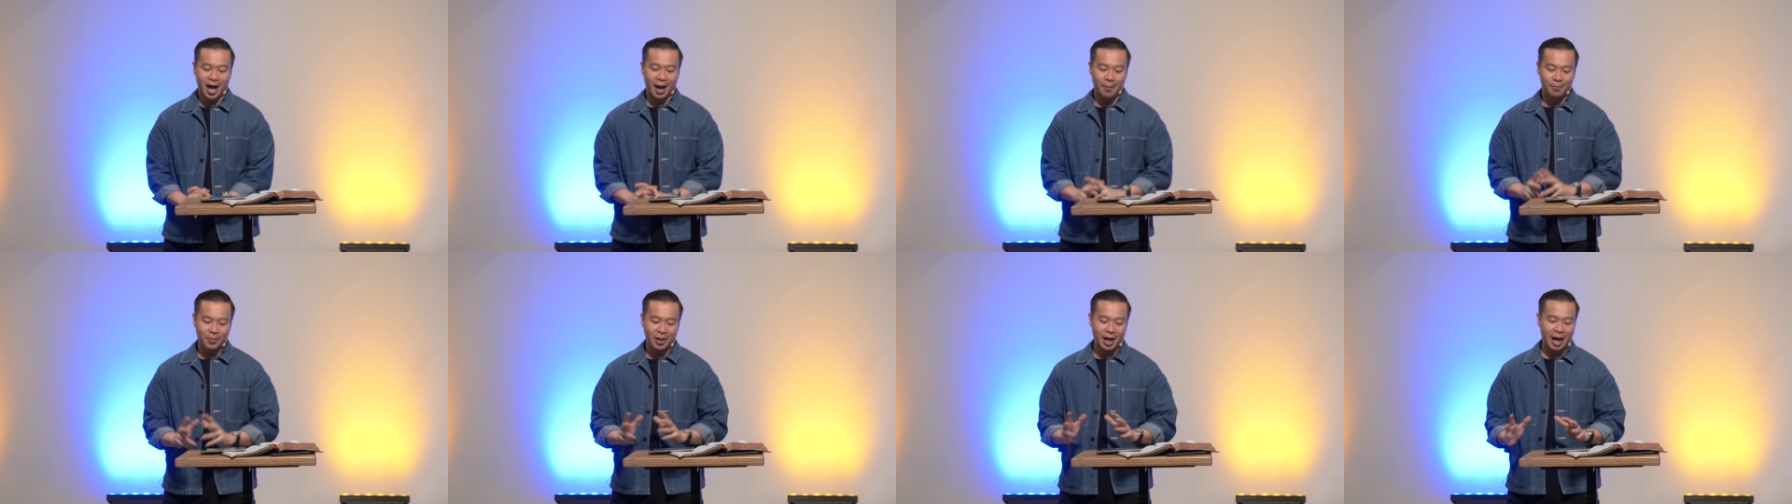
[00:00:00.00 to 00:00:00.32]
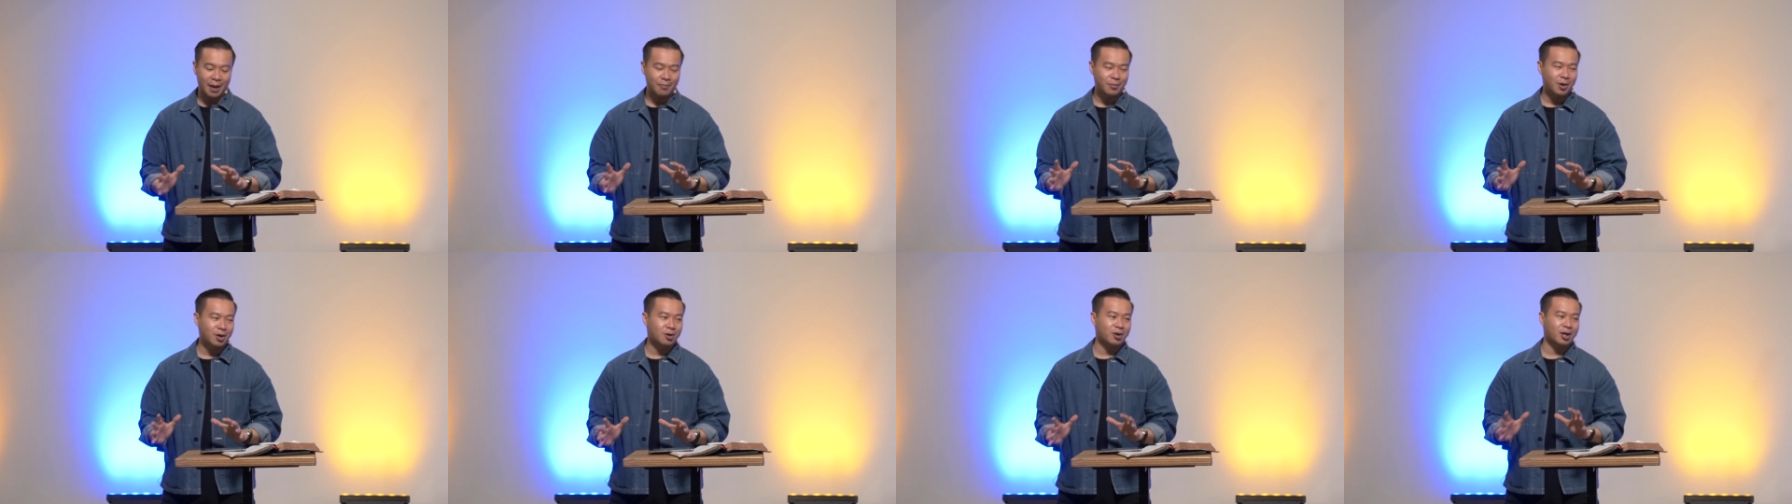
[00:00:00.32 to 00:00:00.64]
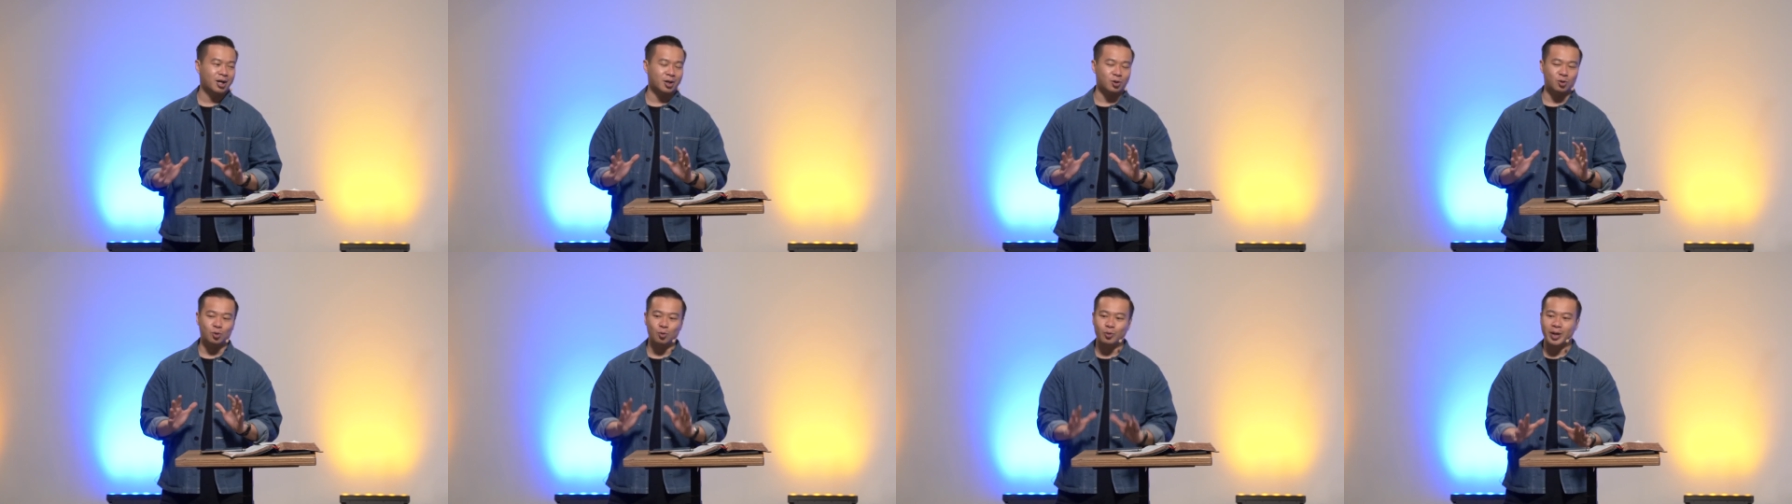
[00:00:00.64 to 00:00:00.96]
I'm, I'm not
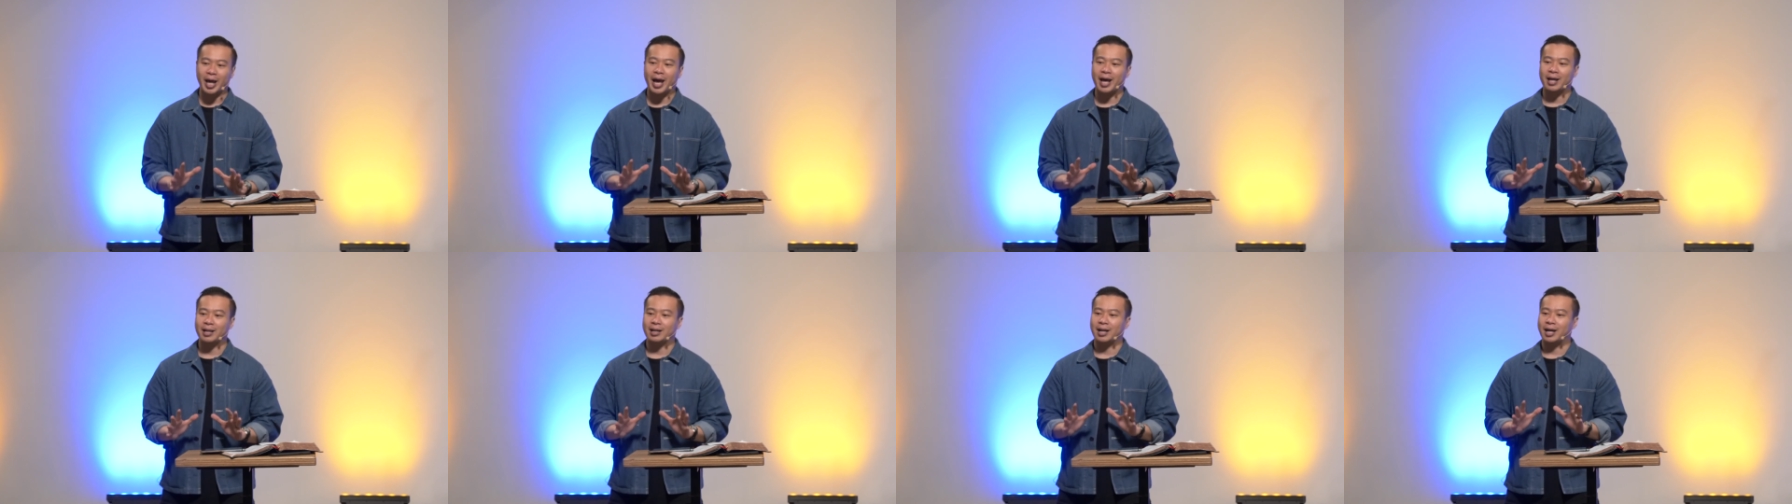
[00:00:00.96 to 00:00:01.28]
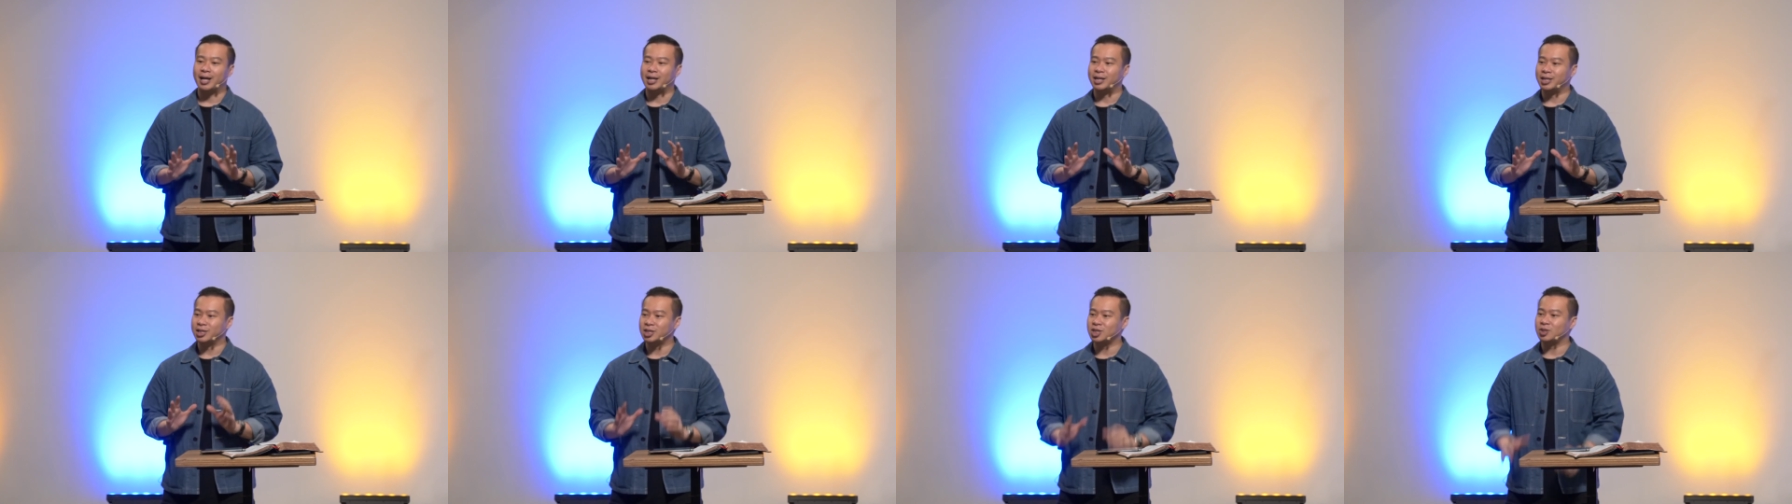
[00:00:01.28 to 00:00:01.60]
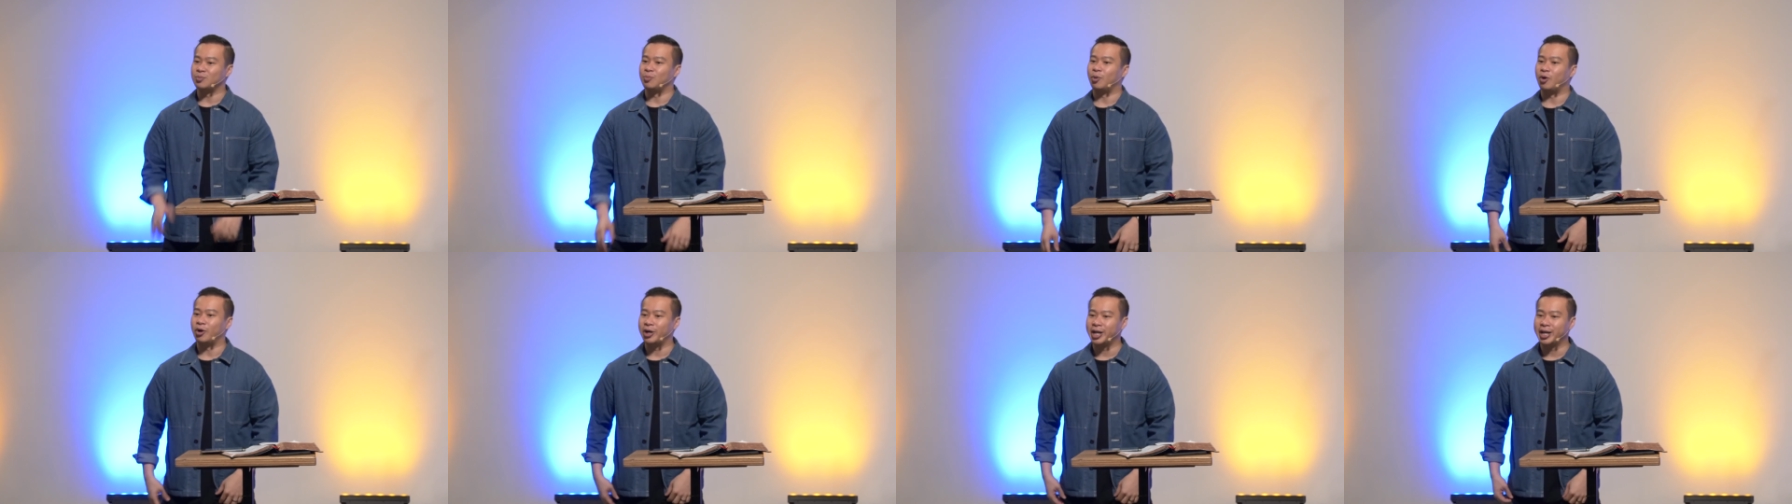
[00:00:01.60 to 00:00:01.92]
going to do that uh,
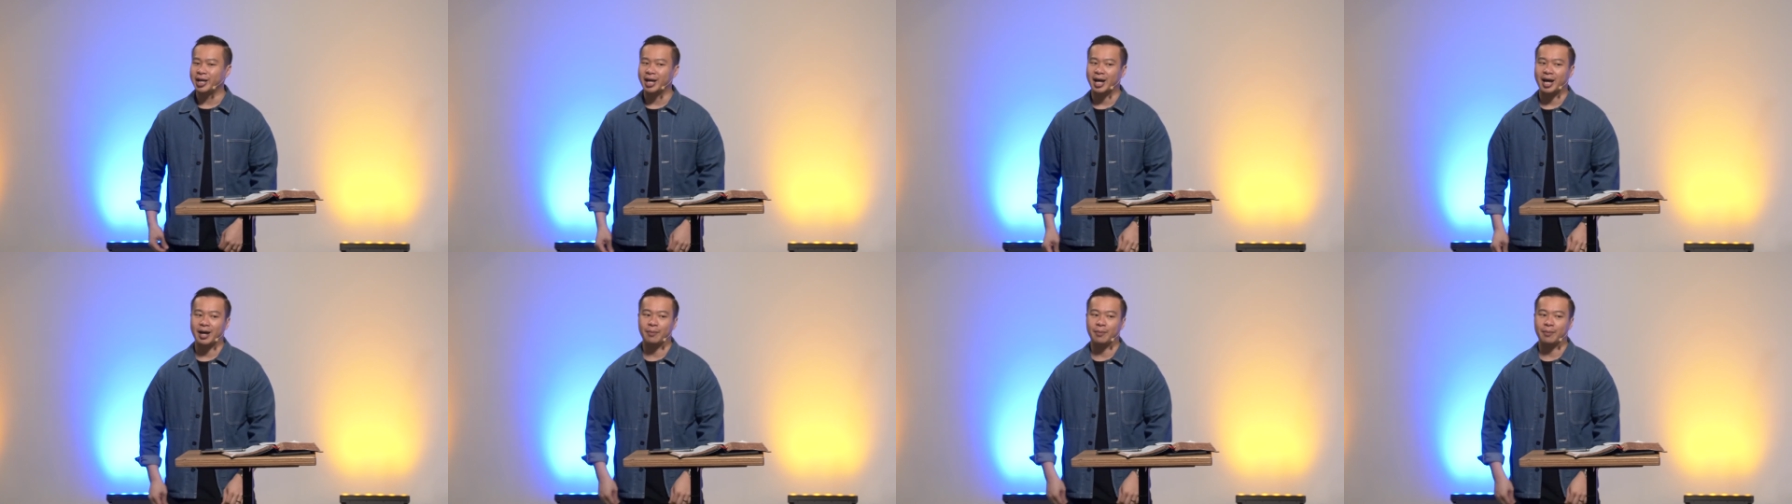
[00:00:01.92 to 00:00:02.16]
this morning.